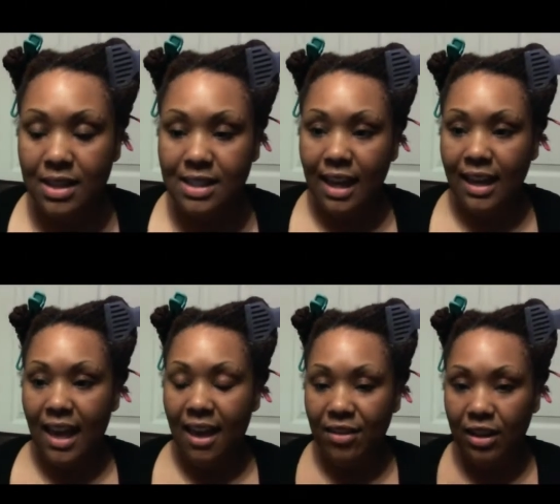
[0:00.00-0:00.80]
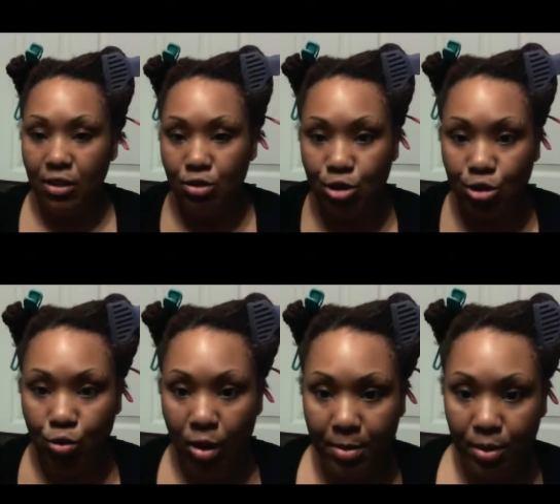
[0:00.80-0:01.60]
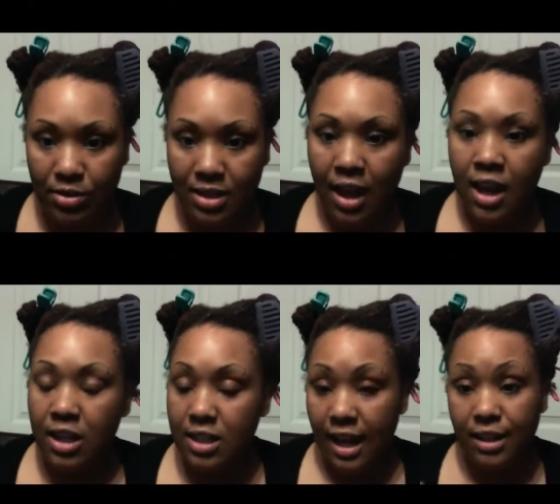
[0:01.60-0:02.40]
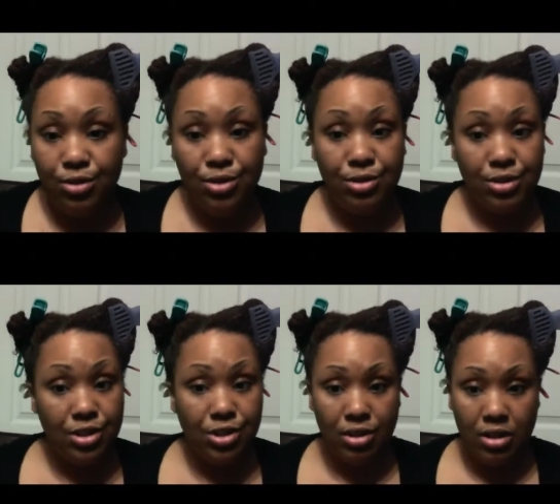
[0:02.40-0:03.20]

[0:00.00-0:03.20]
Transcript: it's like having little scrubbers because i do use a sugar